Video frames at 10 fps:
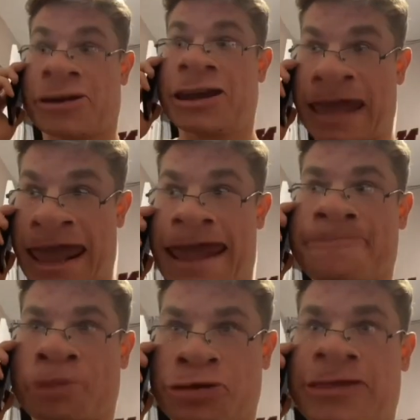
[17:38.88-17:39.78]
Yeah,
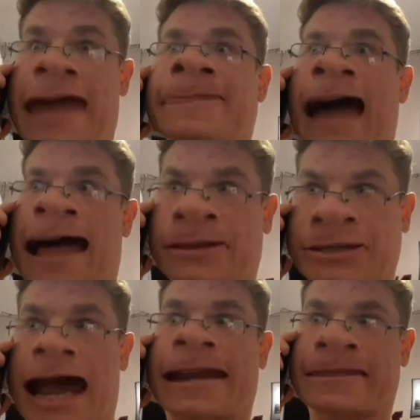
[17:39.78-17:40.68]
put $10
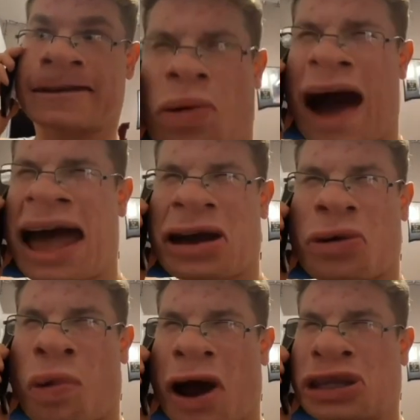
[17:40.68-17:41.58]
on it. What?
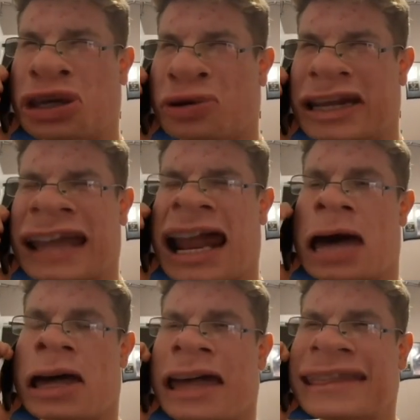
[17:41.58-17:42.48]
One unit
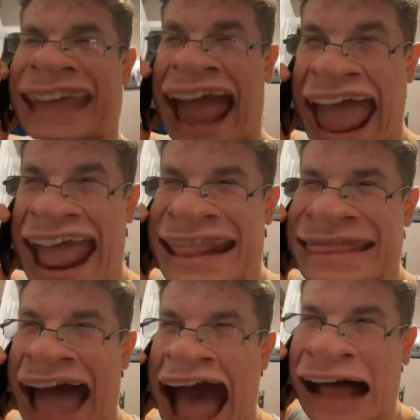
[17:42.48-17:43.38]
now.
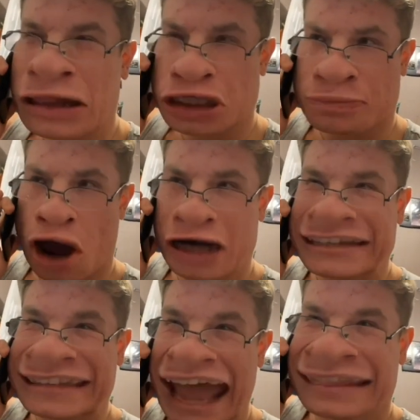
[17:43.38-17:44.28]
$10,
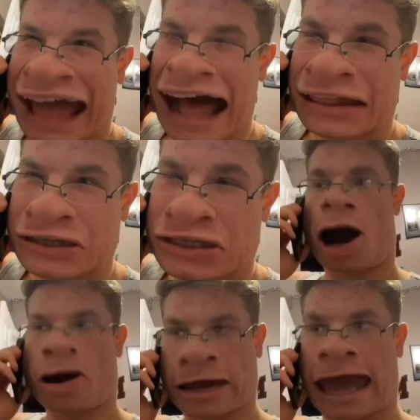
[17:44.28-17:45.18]
Marty.
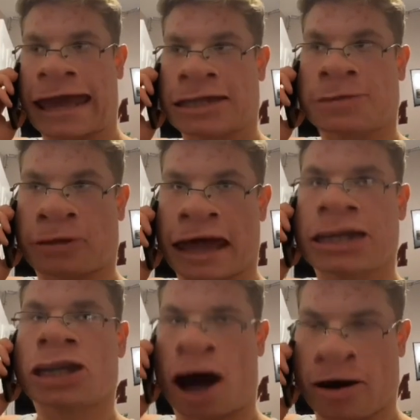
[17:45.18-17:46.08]
$10. Okay, it's
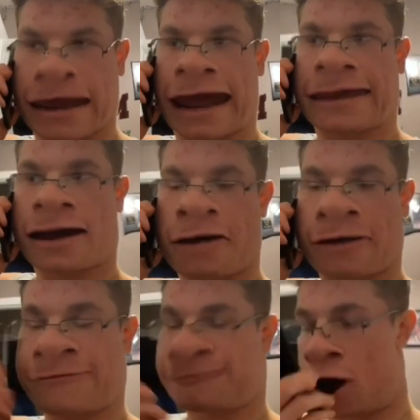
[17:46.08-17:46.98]
placed? Okay. All
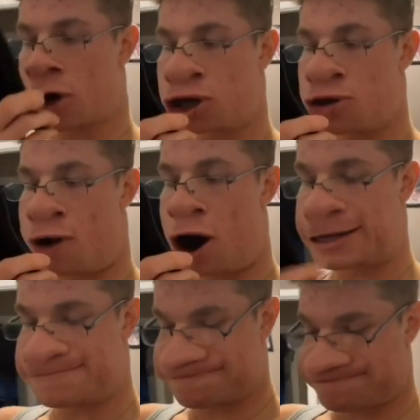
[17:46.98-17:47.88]
right, fuck you, Marty.